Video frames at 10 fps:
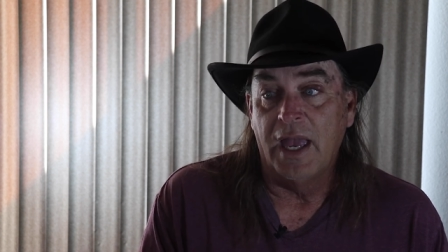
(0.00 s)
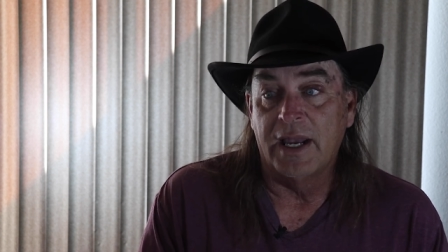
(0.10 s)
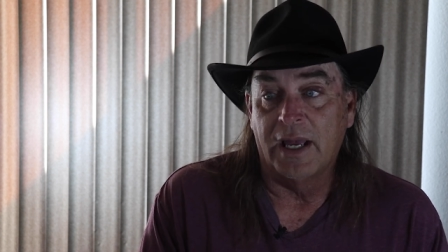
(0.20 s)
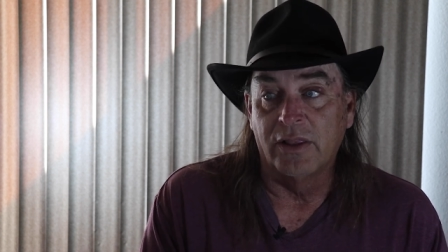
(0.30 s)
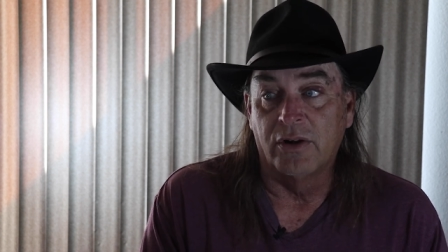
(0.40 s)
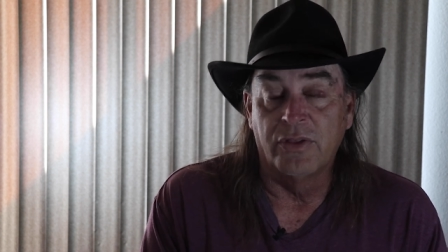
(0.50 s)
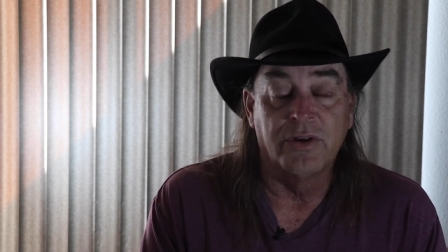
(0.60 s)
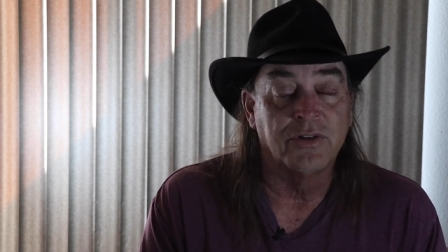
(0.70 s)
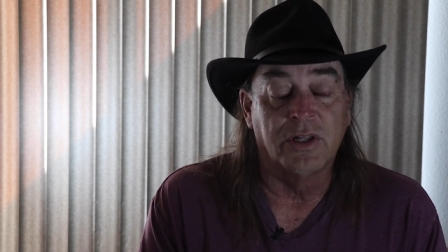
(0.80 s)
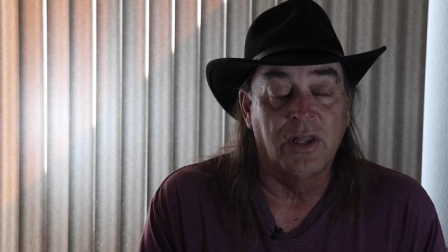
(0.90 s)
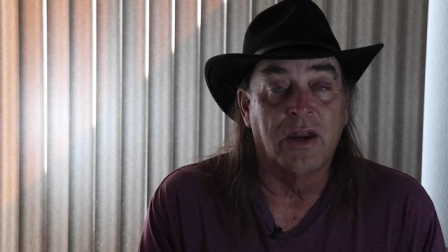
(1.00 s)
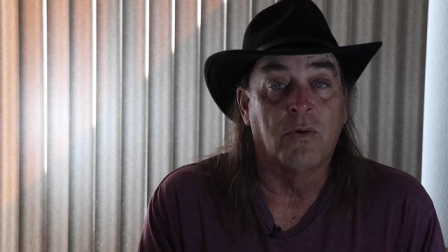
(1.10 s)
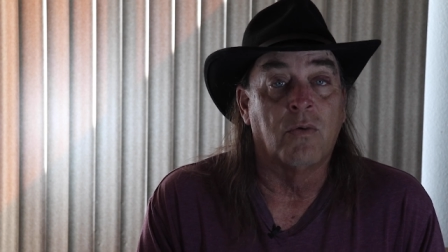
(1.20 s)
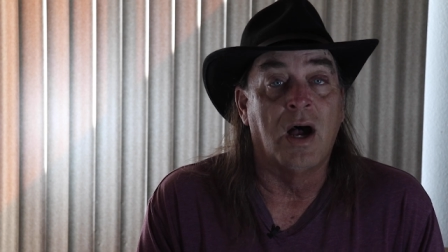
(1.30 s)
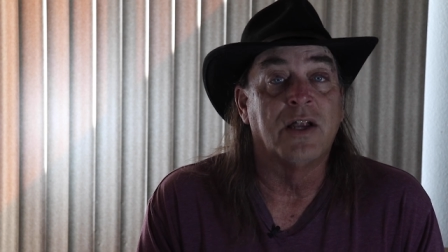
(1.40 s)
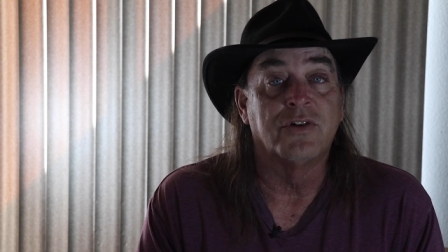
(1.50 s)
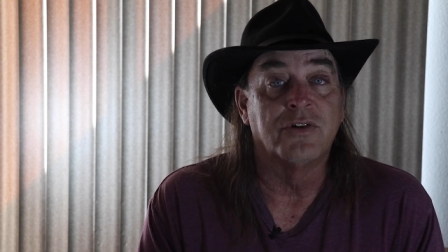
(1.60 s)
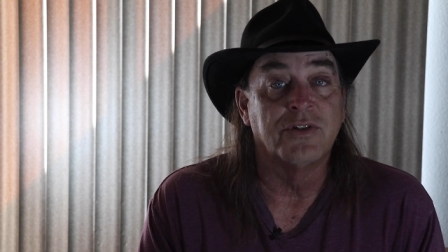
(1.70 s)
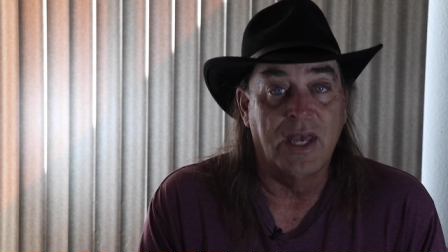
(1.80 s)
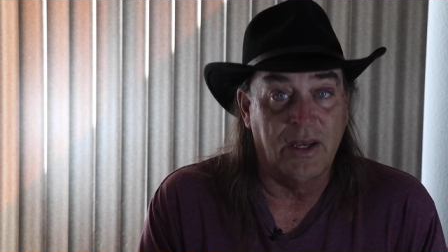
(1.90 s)
And I learned there's a lot of
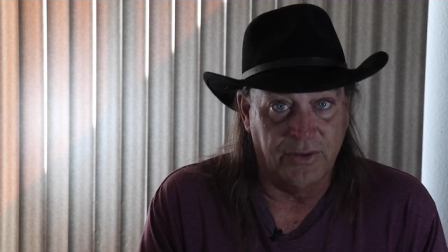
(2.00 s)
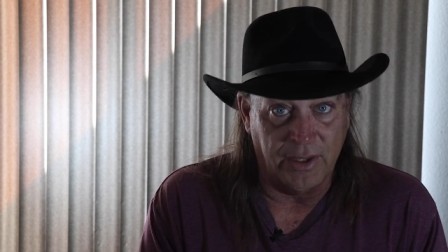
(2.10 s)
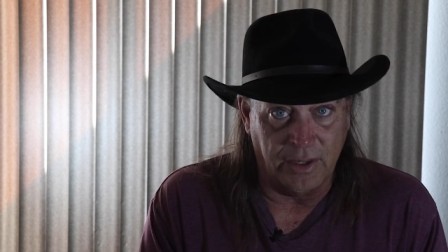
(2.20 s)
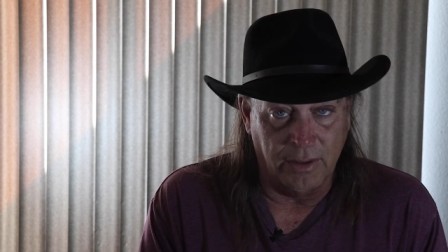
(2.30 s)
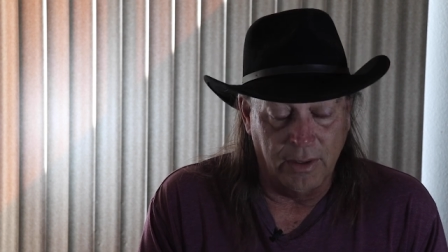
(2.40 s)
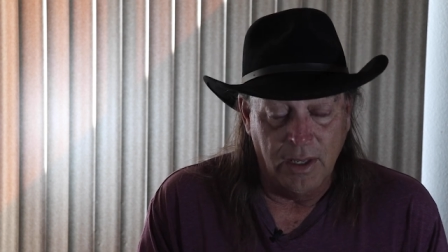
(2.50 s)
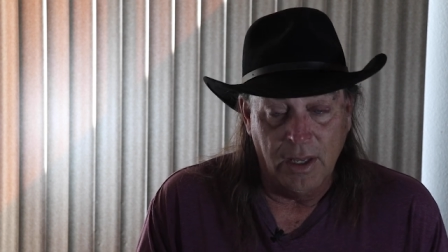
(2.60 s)
Rogers out there,